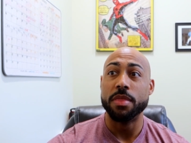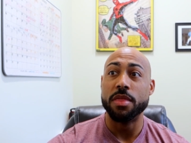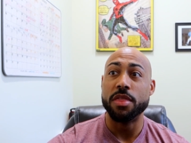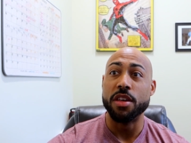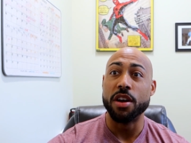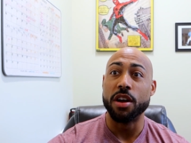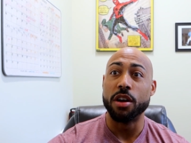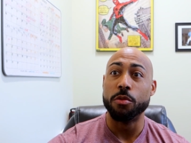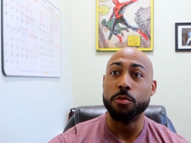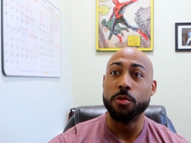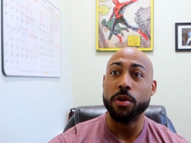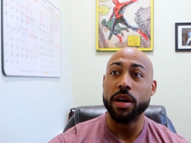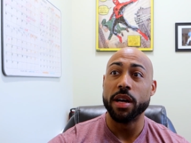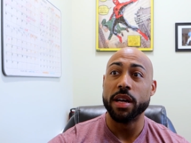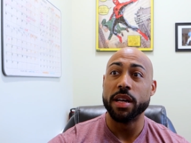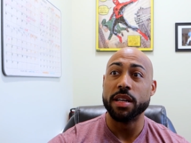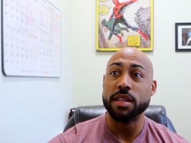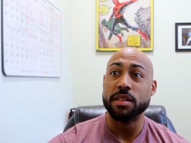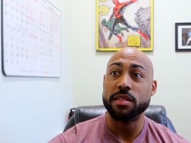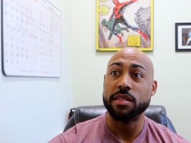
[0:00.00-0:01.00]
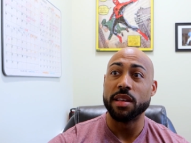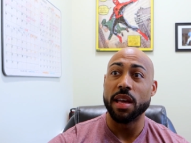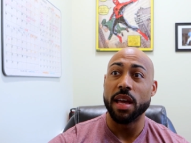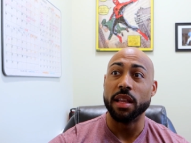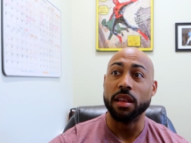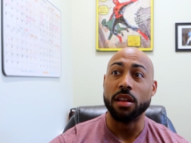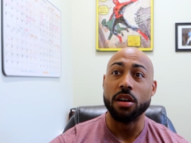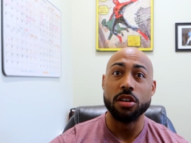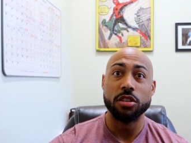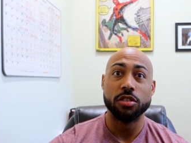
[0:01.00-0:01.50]
there was
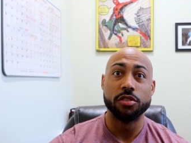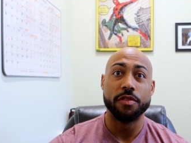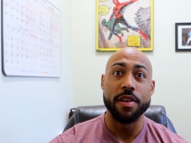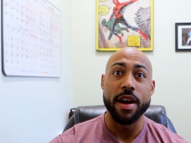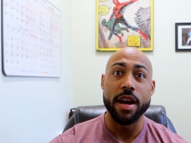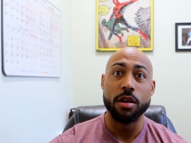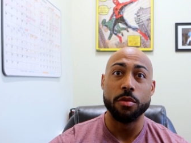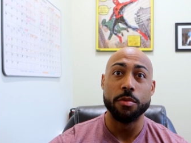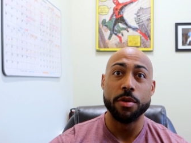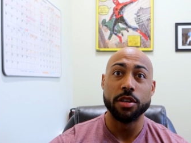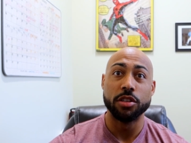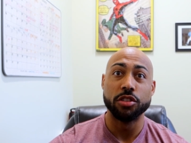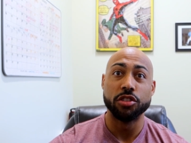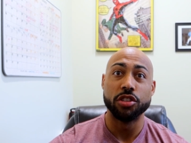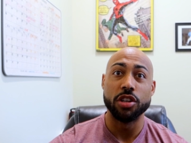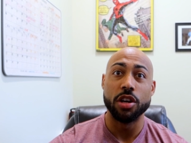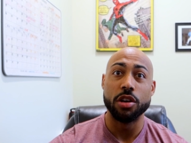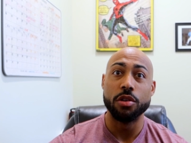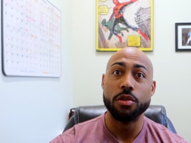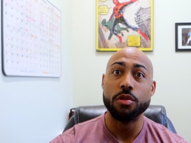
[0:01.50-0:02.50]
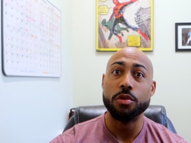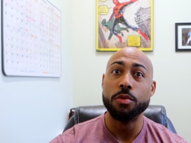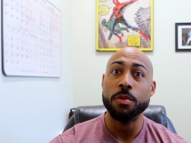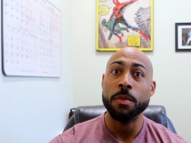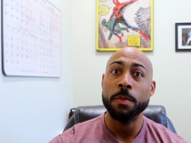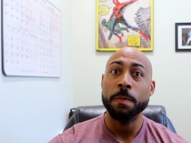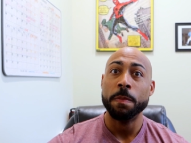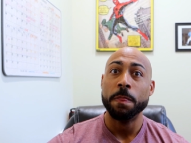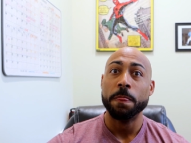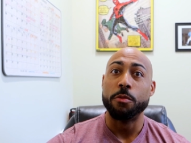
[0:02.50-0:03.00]
a large fireworks show